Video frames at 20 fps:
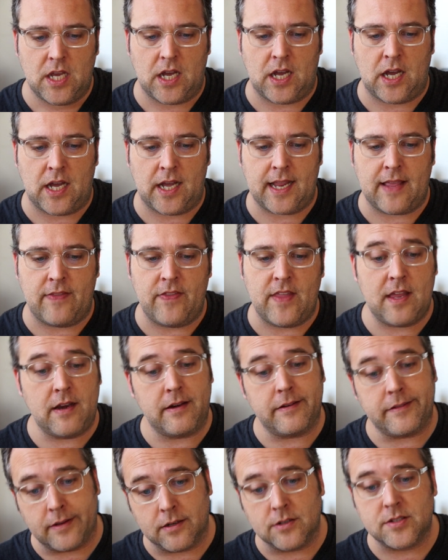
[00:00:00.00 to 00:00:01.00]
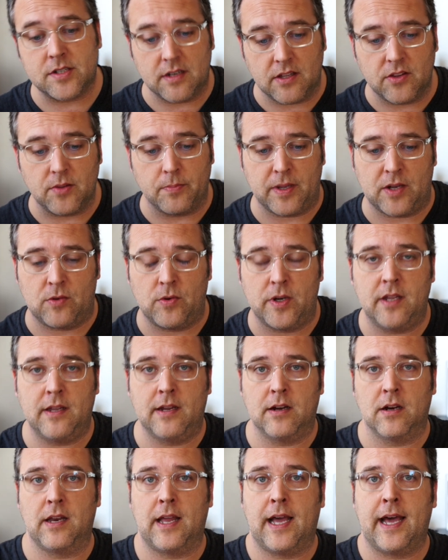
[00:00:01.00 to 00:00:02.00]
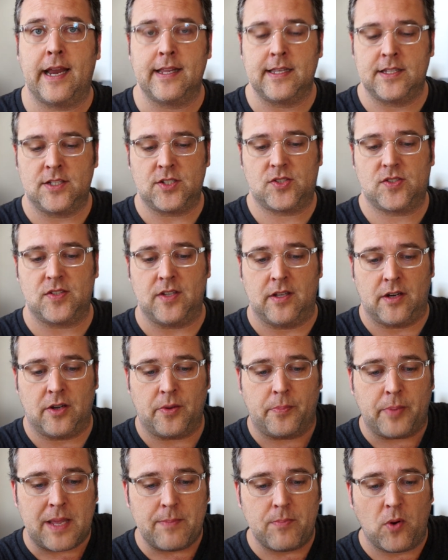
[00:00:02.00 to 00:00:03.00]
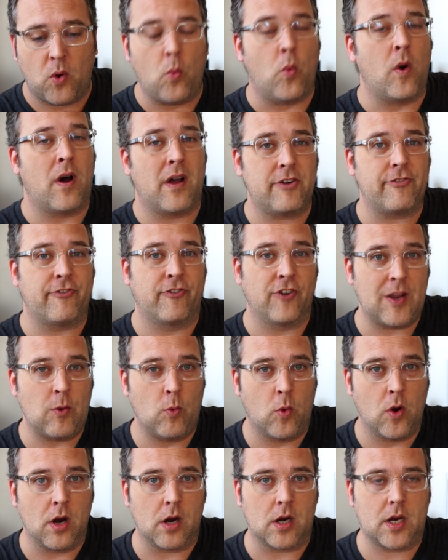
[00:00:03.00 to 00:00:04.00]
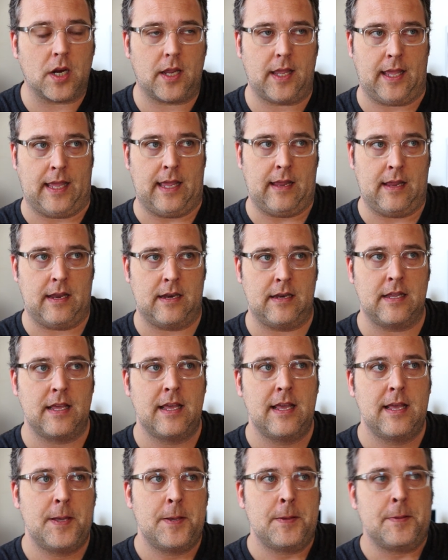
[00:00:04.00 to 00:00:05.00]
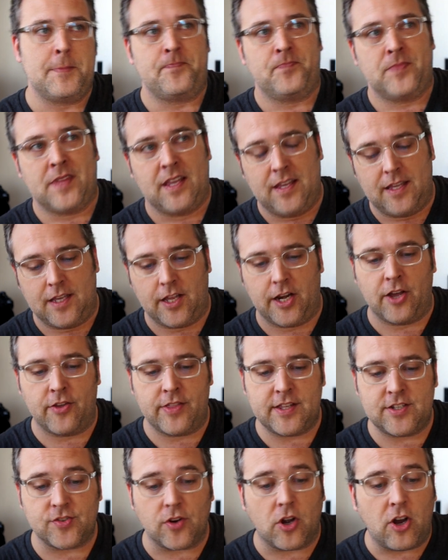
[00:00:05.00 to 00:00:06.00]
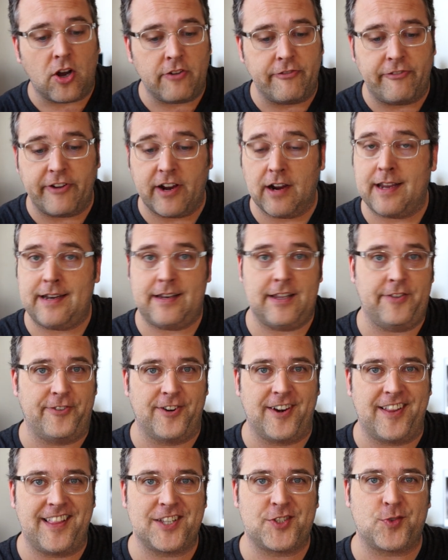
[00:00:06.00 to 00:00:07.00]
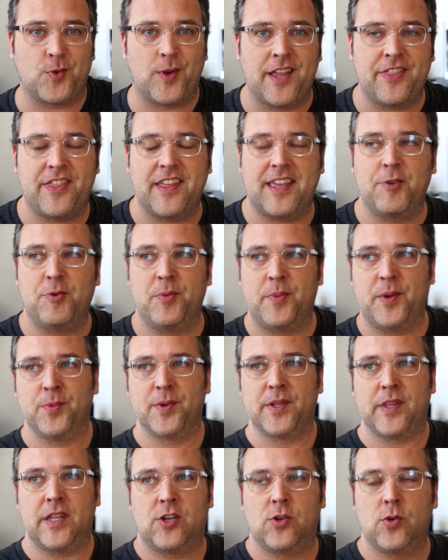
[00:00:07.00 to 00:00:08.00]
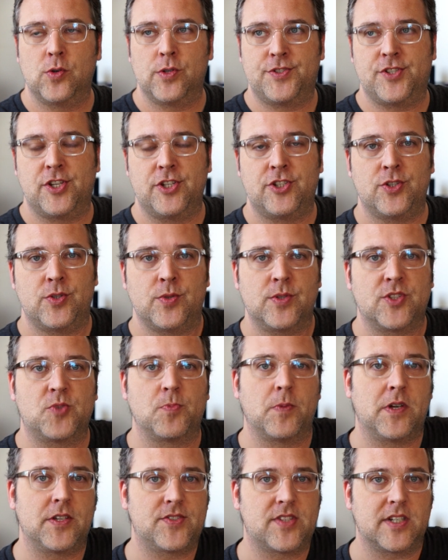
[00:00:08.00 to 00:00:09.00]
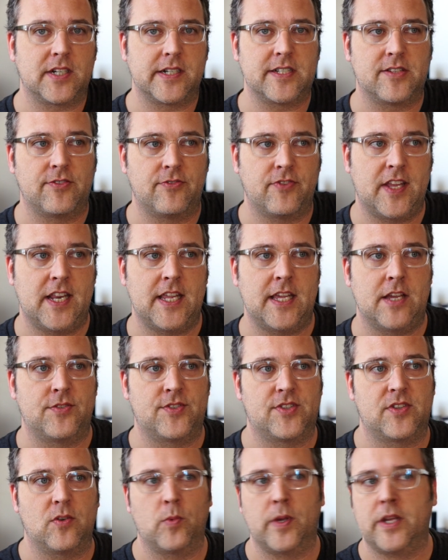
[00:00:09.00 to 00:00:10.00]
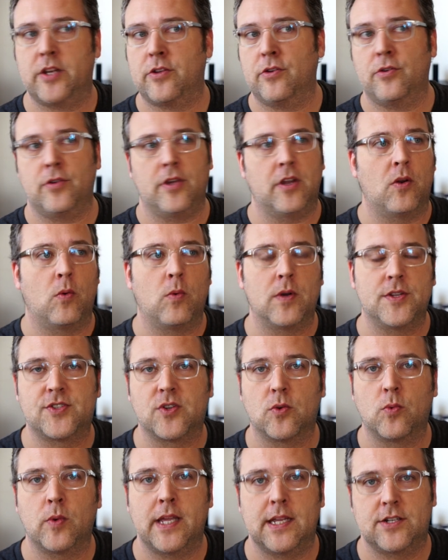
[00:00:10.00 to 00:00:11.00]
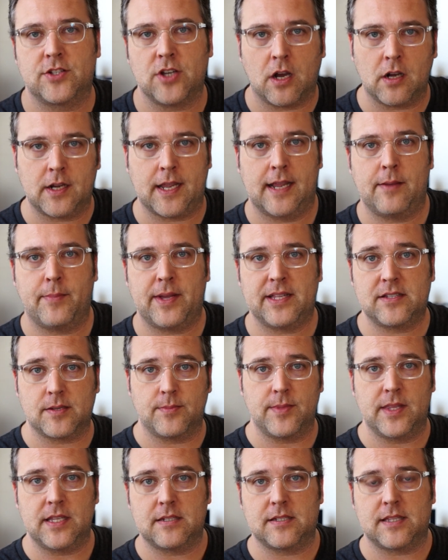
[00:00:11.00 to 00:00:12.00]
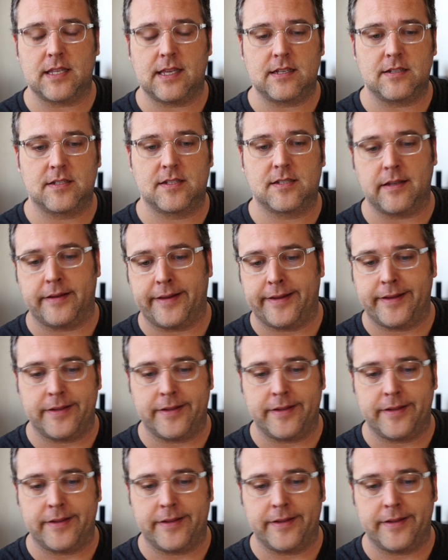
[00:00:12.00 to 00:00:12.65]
Uh, and then here's another big one you hear a lot is, you know, people want free work. And you know, these are all very different, and that's why I think it would be really cool to do a small series of videos that we do, you know, once a week talking about some of these things. Uh,